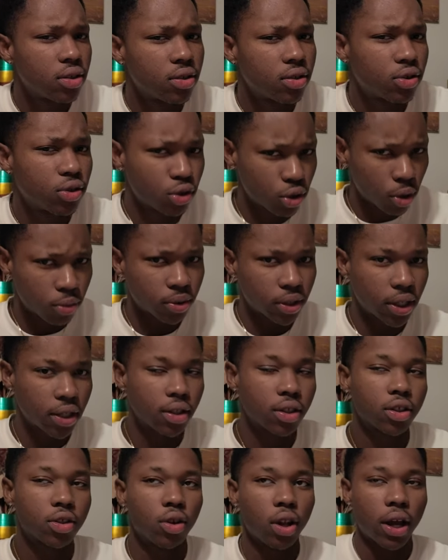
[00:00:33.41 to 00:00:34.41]
So, you know what I'm
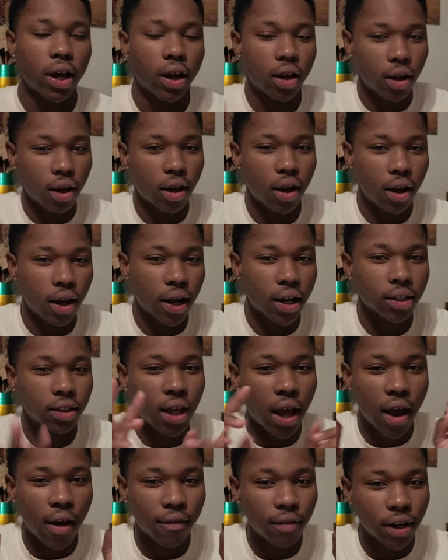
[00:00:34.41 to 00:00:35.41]
saying? So, like, I guess
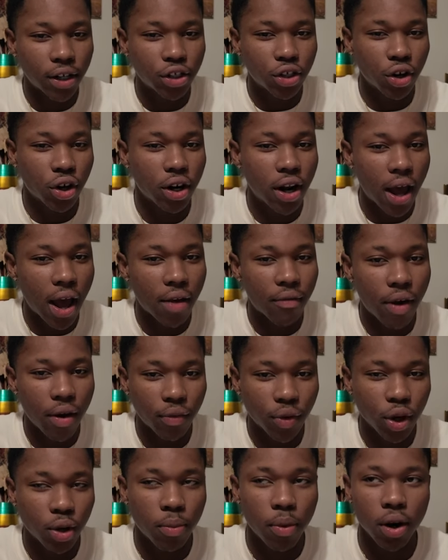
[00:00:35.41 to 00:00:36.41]
half Nigerian, half
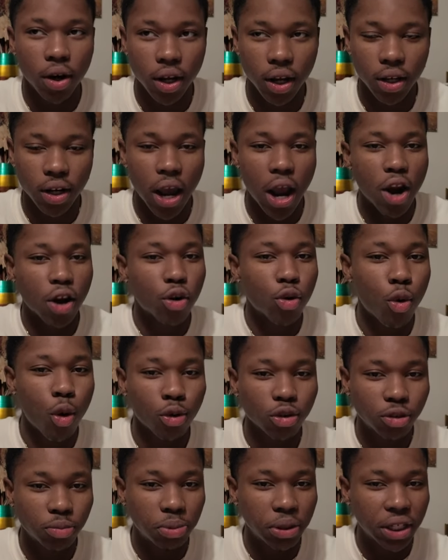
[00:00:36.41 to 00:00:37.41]
African American, air
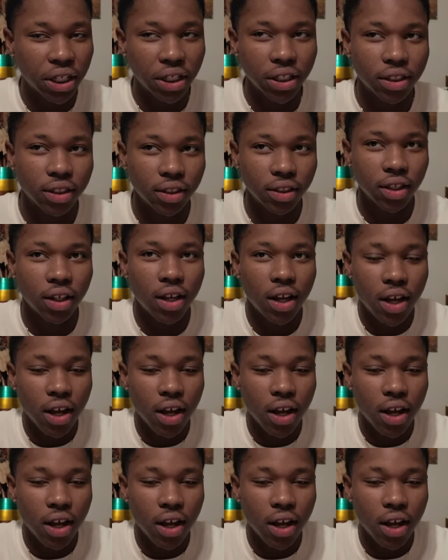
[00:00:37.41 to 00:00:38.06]
quotes, because